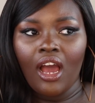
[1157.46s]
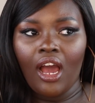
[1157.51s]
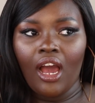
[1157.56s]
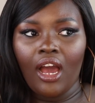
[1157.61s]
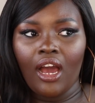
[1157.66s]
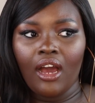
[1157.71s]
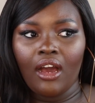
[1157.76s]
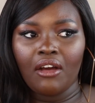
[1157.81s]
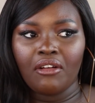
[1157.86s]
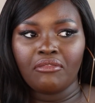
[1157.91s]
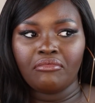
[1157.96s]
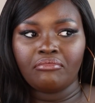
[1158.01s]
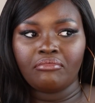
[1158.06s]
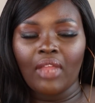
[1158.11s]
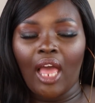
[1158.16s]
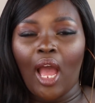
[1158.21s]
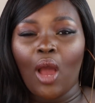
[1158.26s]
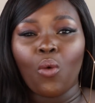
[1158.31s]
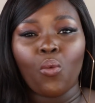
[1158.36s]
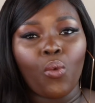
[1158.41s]

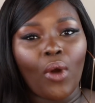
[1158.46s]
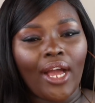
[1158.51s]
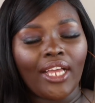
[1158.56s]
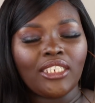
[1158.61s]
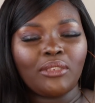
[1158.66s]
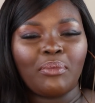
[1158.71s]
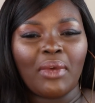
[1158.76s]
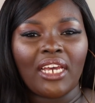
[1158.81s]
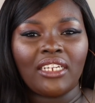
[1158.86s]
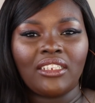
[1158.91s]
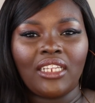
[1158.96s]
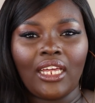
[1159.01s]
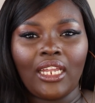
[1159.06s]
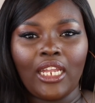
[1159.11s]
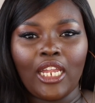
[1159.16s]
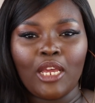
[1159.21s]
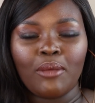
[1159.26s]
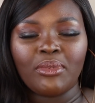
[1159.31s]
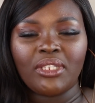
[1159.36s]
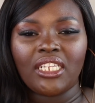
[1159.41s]
I watched back the
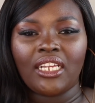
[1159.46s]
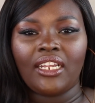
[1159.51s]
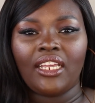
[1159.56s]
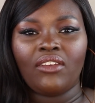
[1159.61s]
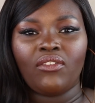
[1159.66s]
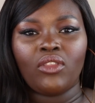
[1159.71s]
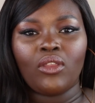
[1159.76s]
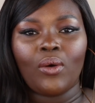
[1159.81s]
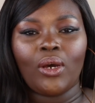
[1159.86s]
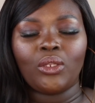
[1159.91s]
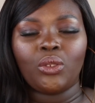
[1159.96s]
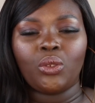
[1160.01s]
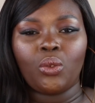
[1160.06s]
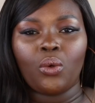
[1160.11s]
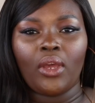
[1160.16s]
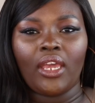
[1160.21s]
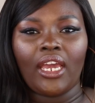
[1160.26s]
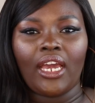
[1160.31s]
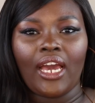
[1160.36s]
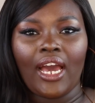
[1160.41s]
clips, and even though I
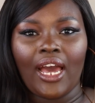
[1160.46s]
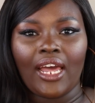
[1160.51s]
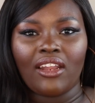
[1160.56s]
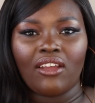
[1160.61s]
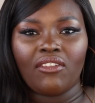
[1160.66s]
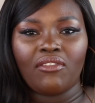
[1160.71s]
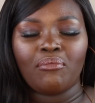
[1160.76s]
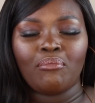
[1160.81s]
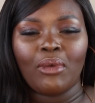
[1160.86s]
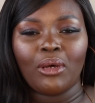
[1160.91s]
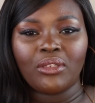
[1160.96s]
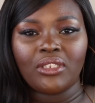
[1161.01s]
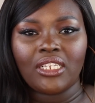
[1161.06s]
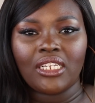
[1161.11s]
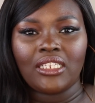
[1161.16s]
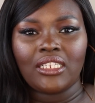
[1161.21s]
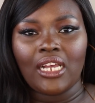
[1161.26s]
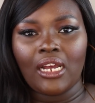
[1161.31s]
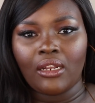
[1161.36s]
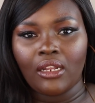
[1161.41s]
thought it kind of
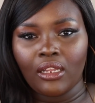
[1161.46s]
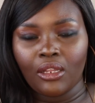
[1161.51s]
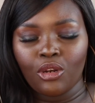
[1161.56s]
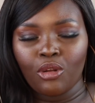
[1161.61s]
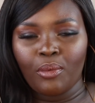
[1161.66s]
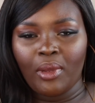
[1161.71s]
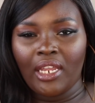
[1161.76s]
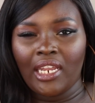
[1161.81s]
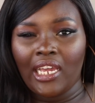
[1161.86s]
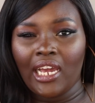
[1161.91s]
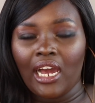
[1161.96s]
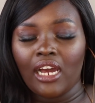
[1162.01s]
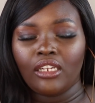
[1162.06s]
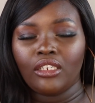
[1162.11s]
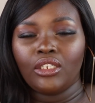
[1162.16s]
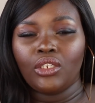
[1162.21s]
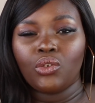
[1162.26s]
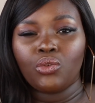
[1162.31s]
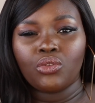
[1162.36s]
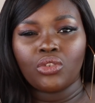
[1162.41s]
melted down a little bit and it got a
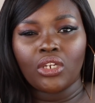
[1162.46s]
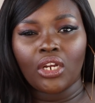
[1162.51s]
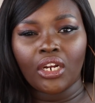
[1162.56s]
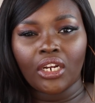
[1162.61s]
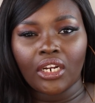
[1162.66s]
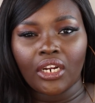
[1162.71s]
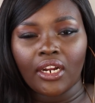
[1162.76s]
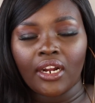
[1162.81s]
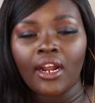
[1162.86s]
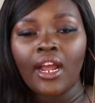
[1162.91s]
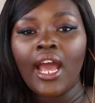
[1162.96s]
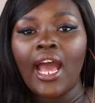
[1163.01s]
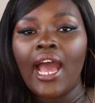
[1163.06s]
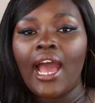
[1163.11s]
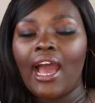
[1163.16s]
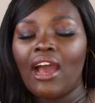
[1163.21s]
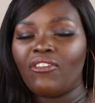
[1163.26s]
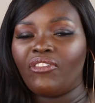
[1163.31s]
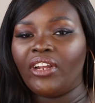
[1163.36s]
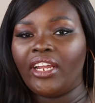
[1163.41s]
little darker,
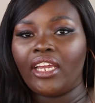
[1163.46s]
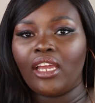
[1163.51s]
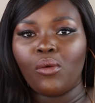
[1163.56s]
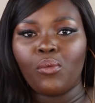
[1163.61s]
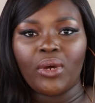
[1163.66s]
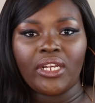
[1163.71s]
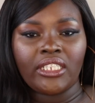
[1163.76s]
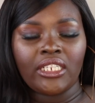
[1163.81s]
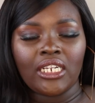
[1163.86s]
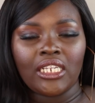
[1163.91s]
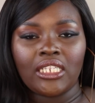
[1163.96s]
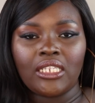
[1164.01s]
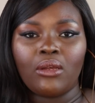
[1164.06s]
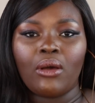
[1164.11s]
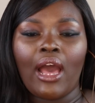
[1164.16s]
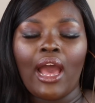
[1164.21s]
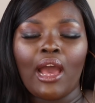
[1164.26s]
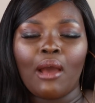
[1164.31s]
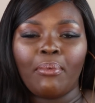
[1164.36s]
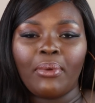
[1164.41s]
I feel like it wasn't until
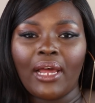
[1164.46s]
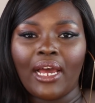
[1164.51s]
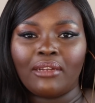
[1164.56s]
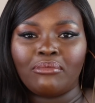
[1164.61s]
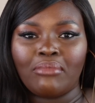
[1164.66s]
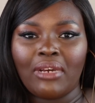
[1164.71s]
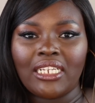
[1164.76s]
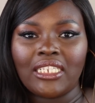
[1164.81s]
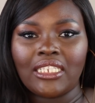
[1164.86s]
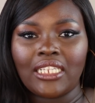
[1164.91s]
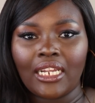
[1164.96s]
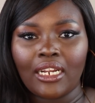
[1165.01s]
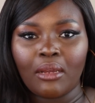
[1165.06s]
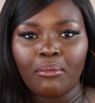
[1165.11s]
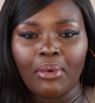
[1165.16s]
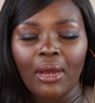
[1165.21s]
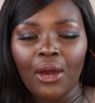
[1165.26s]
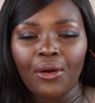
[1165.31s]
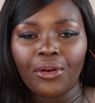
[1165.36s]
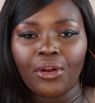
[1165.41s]
I applied my
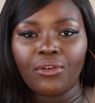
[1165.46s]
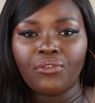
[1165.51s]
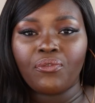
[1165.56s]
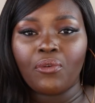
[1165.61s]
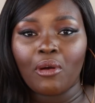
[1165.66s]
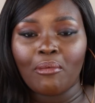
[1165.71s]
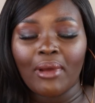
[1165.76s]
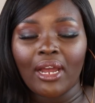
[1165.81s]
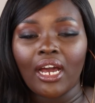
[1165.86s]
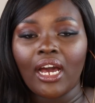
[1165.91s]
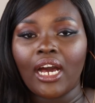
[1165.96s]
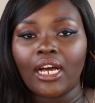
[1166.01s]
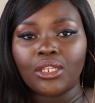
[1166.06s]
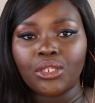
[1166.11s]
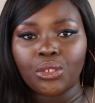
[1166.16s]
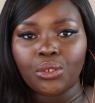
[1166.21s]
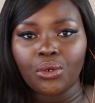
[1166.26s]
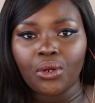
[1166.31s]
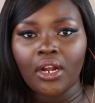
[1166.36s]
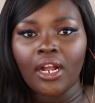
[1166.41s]
setting powder for my
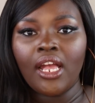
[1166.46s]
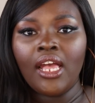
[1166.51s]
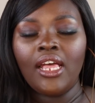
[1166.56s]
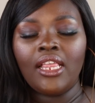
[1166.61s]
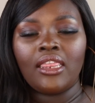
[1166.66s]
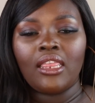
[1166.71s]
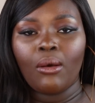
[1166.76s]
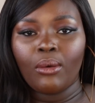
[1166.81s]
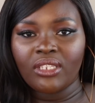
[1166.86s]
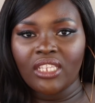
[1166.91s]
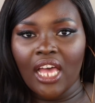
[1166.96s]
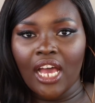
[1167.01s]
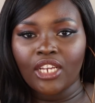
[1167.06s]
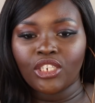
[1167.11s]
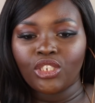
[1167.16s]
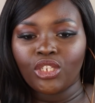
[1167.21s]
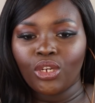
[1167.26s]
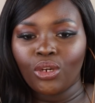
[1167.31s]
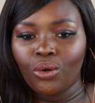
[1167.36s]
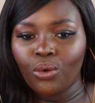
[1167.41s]
contour that was
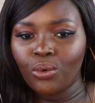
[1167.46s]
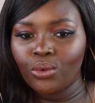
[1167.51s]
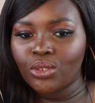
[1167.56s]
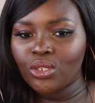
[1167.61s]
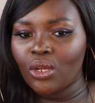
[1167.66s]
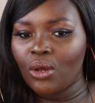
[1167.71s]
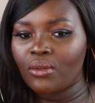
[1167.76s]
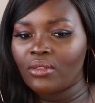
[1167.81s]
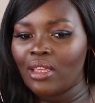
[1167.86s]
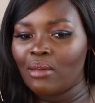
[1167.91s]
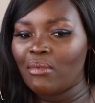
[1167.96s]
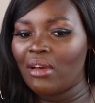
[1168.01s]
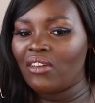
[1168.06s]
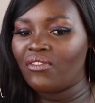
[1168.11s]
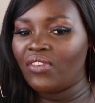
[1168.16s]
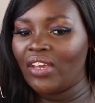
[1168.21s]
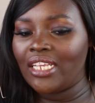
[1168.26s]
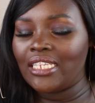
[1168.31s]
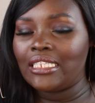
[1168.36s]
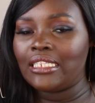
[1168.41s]
actually a cool tone that my
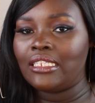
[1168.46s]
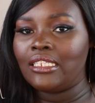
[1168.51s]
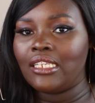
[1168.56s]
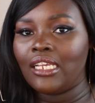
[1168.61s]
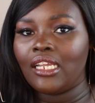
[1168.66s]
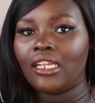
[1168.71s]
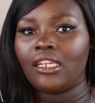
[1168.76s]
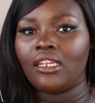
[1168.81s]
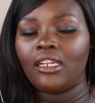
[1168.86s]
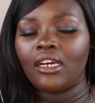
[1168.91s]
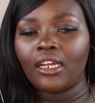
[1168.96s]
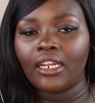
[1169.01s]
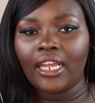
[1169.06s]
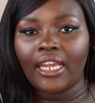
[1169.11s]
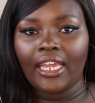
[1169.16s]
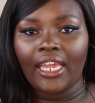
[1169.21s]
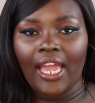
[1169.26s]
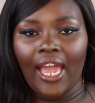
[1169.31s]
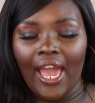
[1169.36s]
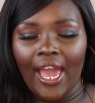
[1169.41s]
face did look
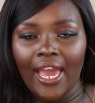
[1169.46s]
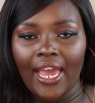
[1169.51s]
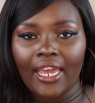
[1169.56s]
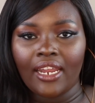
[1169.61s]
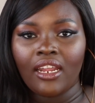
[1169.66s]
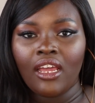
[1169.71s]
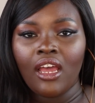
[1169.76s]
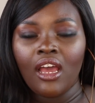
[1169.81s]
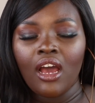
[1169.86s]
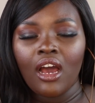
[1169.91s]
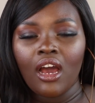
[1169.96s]
like it had